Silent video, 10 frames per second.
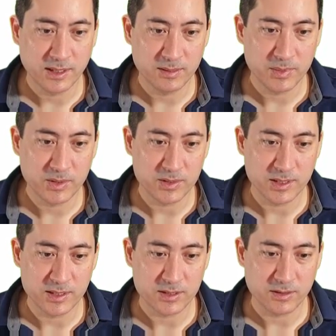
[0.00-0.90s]
Because
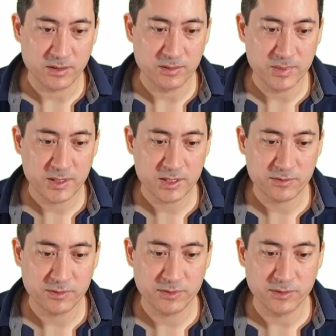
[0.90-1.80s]
they're so common, just
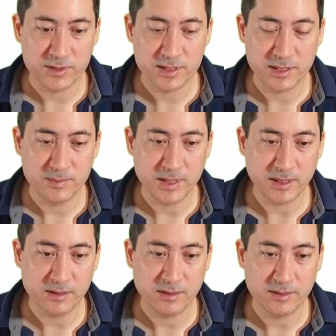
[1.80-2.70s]
for fluency to
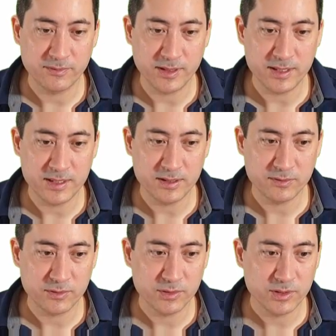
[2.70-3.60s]
make life easier
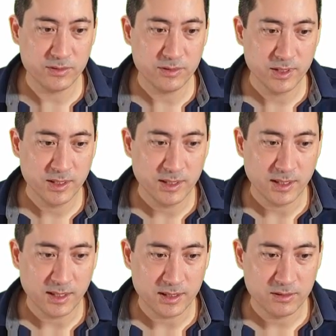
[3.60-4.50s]
for you.
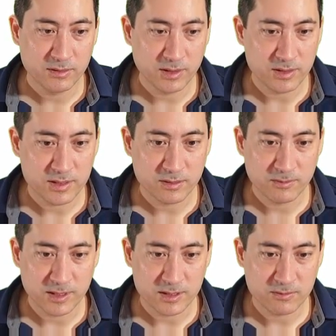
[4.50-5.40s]
You'll notice the
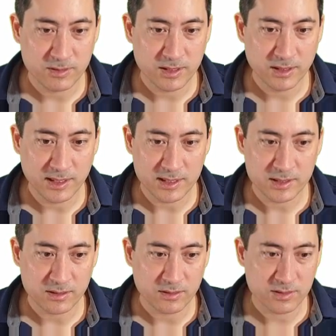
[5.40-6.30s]
ones with the
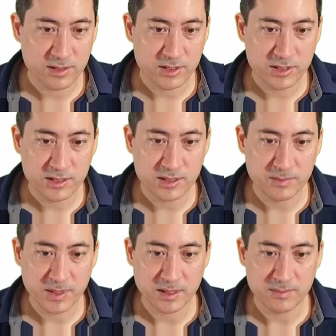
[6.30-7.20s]
less oxygens
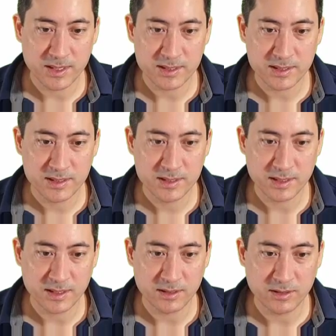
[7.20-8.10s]
that become acids
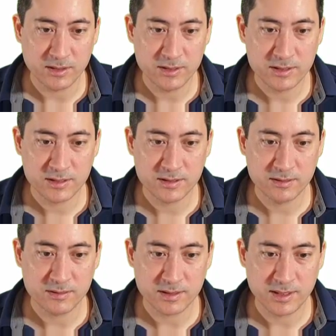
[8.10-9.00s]
are us,
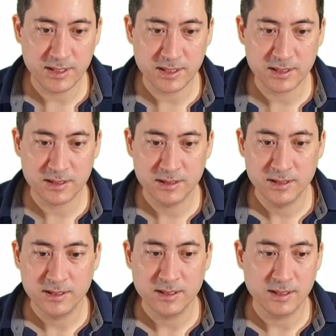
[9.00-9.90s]
not ick.
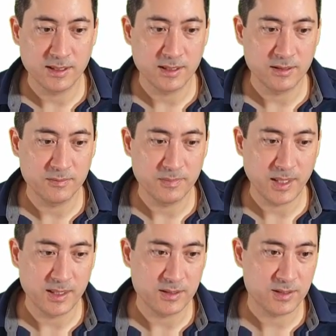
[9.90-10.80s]

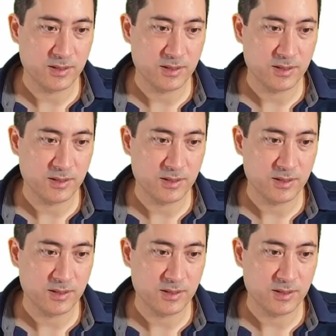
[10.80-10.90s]
And